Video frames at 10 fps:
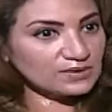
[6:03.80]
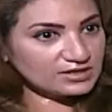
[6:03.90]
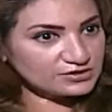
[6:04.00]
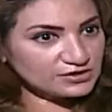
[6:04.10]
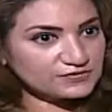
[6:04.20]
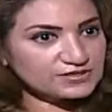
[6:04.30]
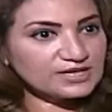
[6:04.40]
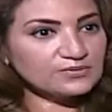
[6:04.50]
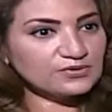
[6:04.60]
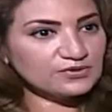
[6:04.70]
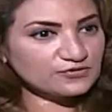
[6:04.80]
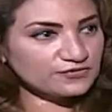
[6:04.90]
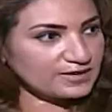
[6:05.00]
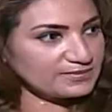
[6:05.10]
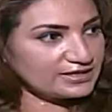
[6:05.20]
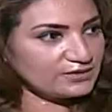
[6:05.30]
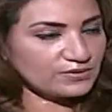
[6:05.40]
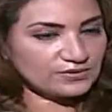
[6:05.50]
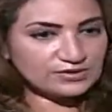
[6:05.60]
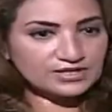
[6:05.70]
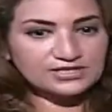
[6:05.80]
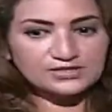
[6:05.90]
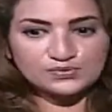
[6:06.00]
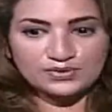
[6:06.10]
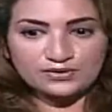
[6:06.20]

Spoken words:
a quality of time with your family, with your kids,